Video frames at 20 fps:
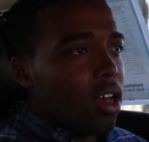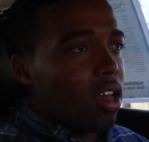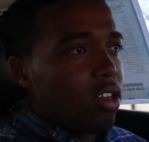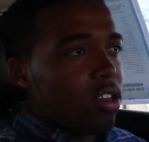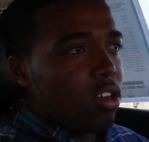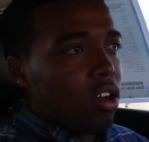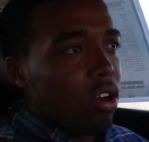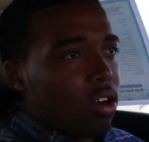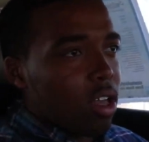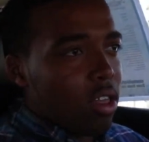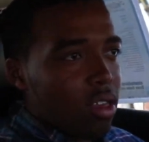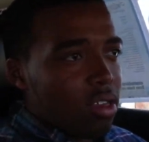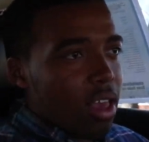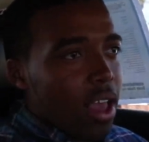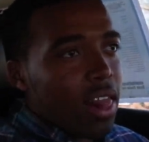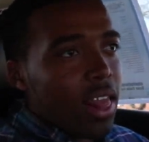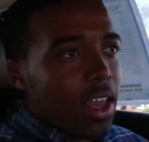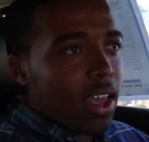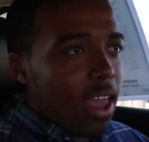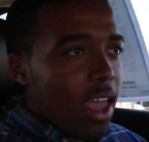you know, could
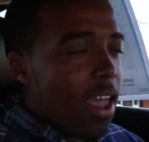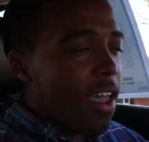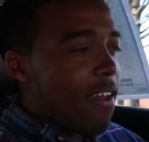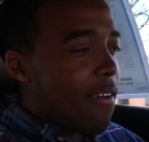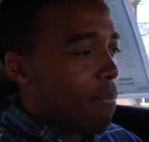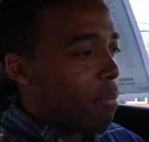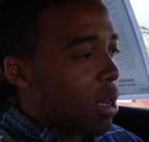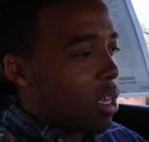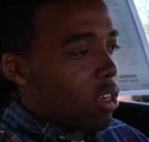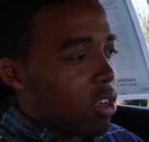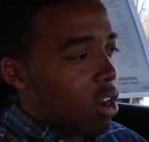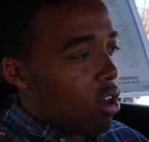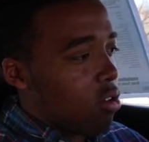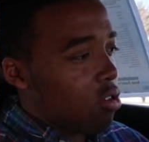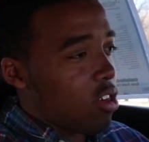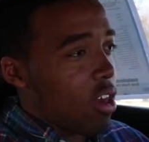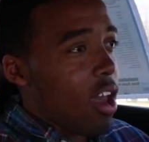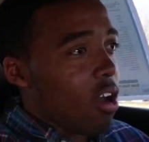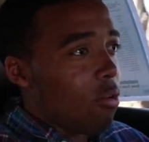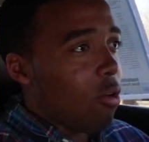say they can, but, you know,
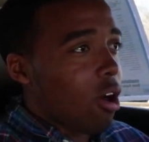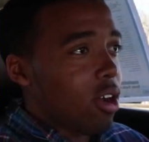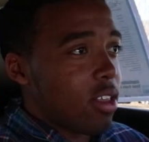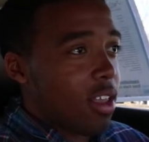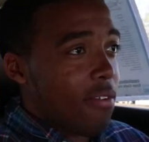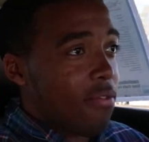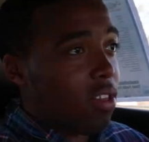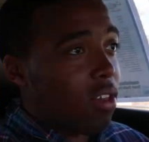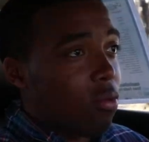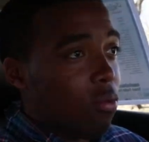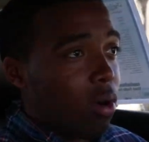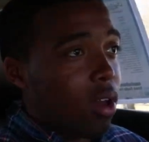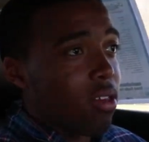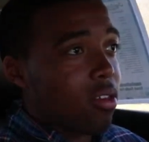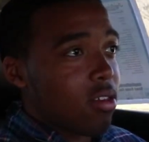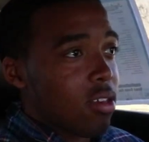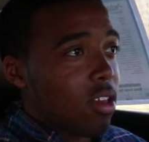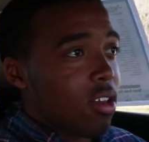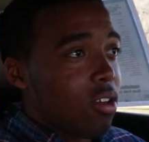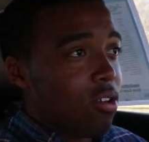Jaguar definitely was
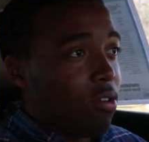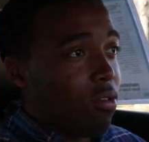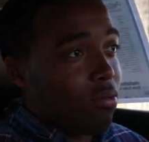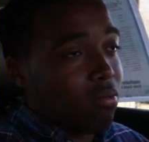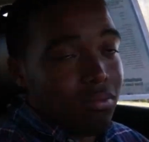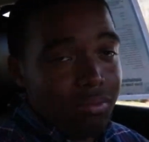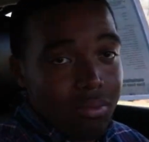still,